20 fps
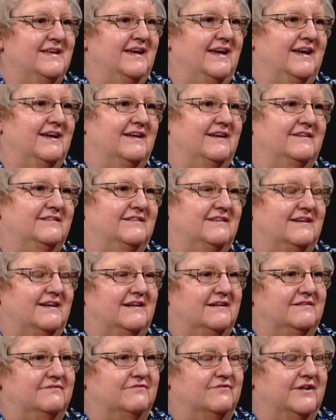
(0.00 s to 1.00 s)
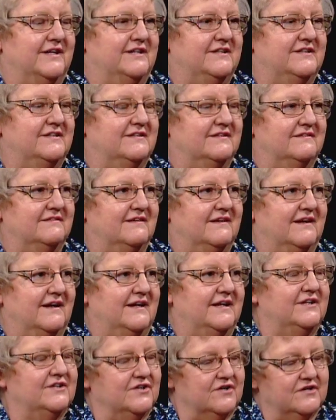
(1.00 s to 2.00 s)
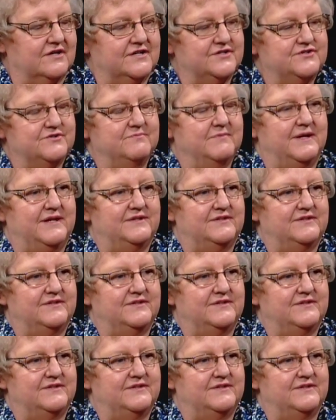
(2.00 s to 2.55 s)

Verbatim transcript: And a friend encouraged me